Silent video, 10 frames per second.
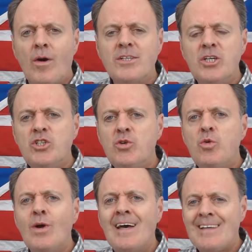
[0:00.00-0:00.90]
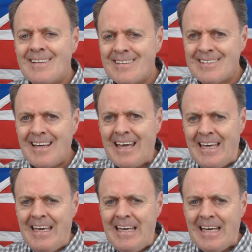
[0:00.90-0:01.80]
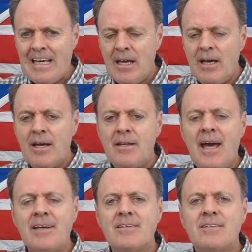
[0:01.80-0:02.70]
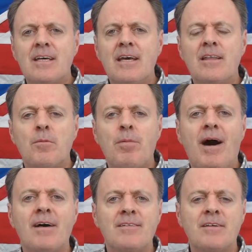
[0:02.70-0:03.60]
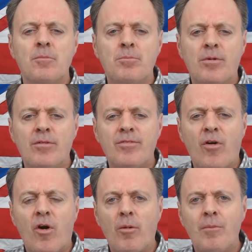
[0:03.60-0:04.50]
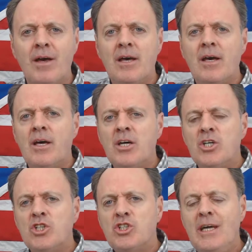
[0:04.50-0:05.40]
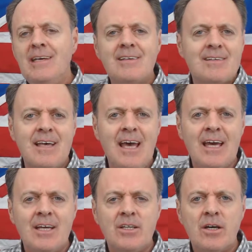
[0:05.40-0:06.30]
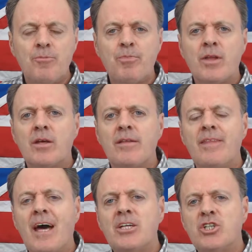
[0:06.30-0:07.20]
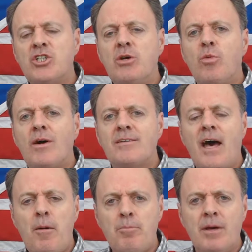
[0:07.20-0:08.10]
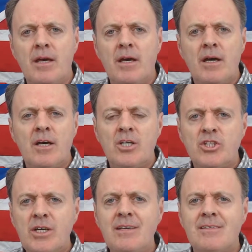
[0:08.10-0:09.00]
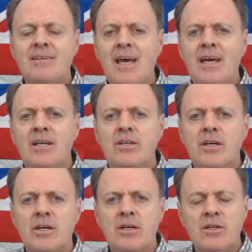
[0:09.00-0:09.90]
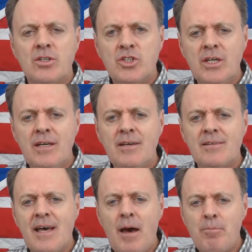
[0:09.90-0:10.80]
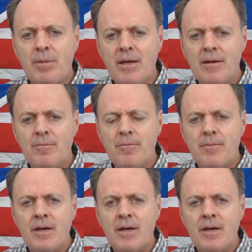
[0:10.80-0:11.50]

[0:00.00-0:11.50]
What did you say? Next, in the past simple form. She said that she was happy. She said she is happy.